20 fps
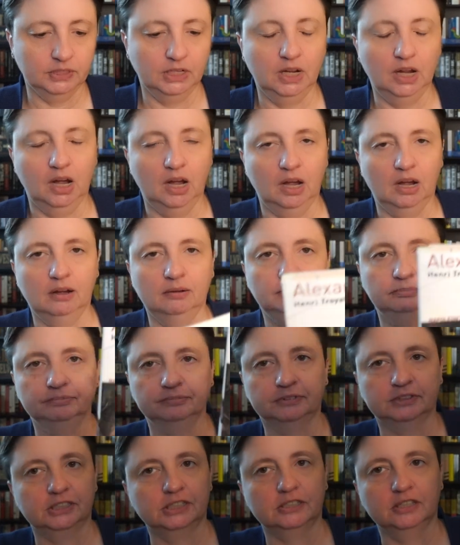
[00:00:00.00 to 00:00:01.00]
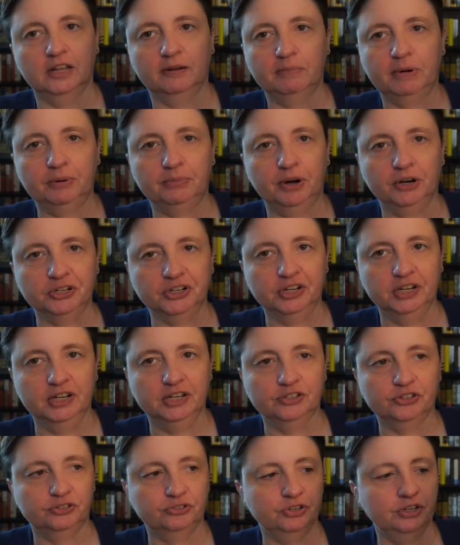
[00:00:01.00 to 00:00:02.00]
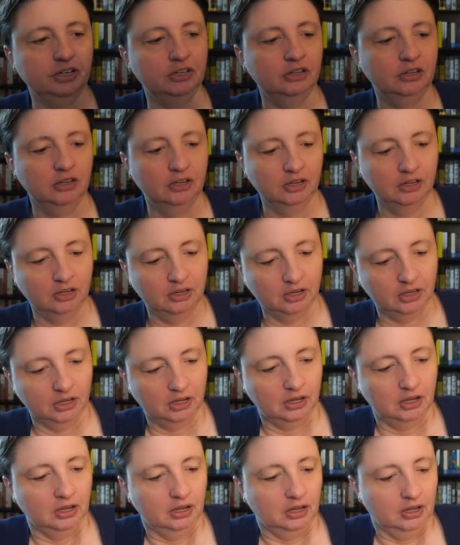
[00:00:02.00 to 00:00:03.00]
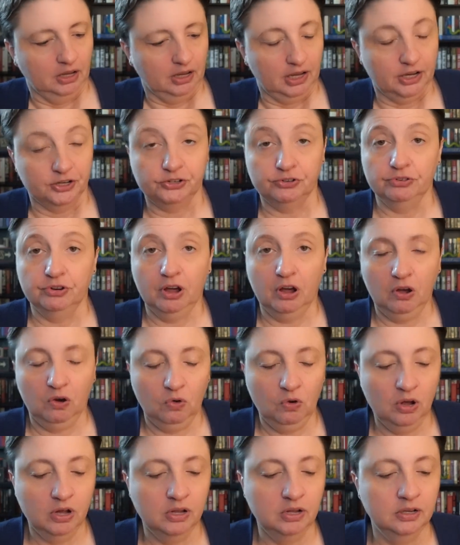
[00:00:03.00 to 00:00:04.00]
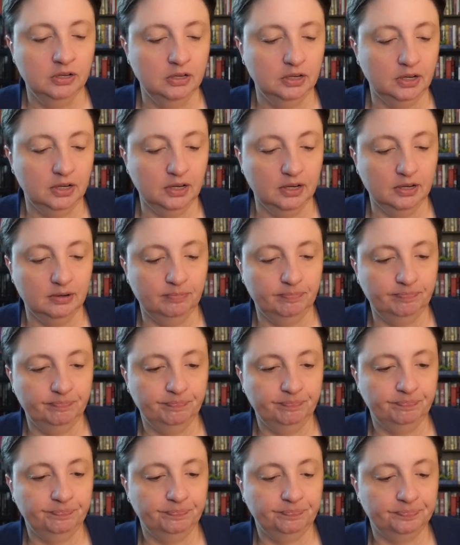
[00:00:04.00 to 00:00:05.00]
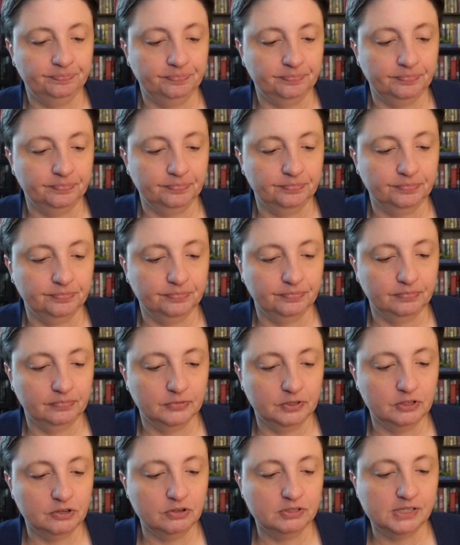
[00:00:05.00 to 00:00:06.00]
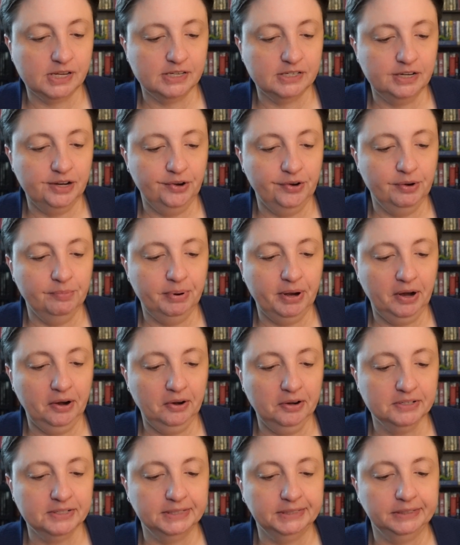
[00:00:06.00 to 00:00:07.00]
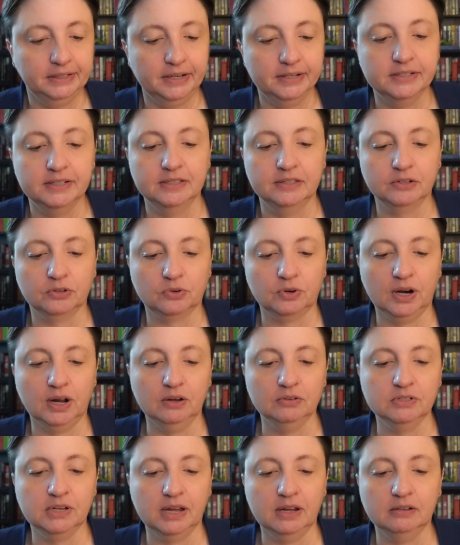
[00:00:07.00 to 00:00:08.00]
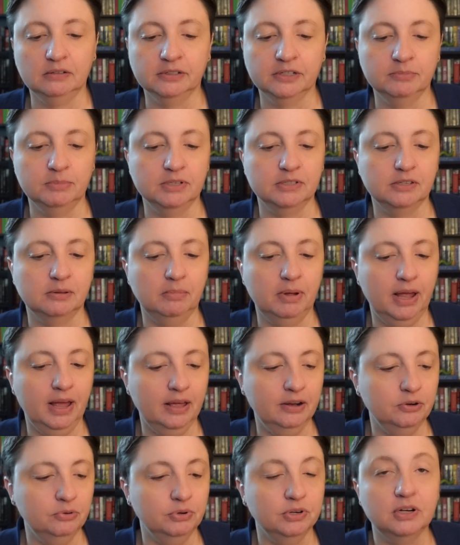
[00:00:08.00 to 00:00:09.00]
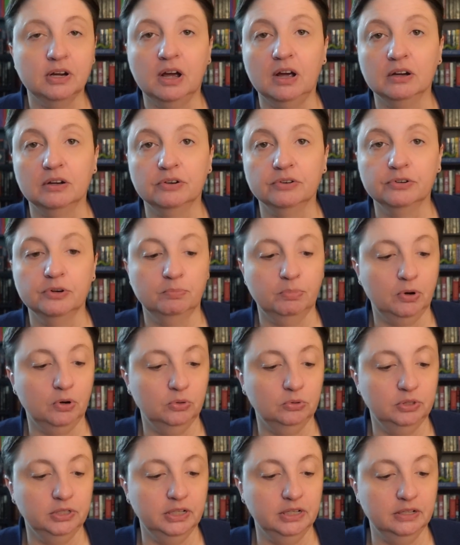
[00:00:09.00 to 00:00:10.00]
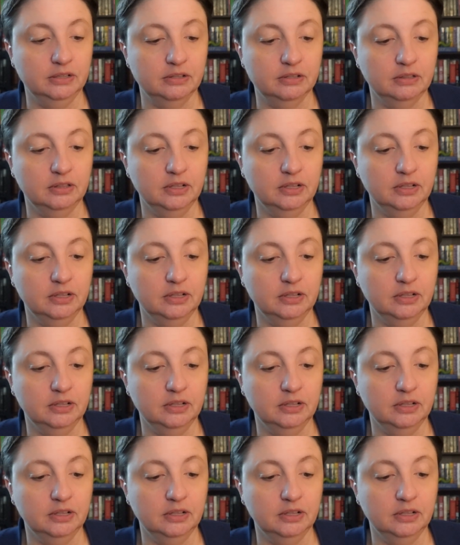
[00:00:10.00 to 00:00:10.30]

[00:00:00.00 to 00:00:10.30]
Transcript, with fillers: Um, just love my Russian history, as you know. Um, so it says here, in Paris and London, the crowds hailed him as the man who had conquered Napoleon, the